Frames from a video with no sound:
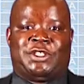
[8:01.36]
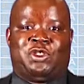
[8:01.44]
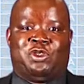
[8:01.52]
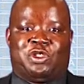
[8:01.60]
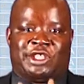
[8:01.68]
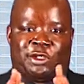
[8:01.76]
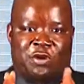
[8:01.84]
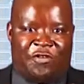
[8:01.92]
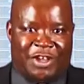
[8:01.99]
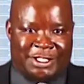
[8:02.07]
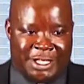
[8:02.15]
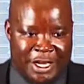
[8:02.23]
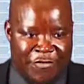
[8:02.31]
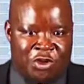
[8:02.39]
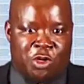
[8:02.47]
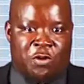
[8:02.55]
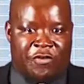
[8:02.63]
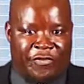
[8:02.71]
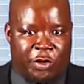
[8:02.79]
you yourself as an individual,
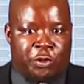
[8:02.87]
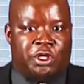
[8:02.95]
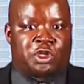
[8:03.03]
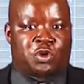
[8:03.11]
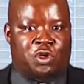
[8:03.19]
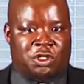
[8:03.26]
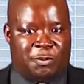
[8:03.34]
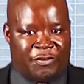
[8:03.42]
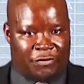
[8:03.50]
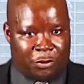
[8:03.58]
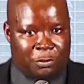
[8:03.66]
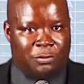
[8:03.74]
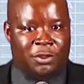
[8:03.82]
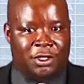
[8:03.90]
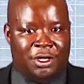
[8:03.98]
you failed this course before?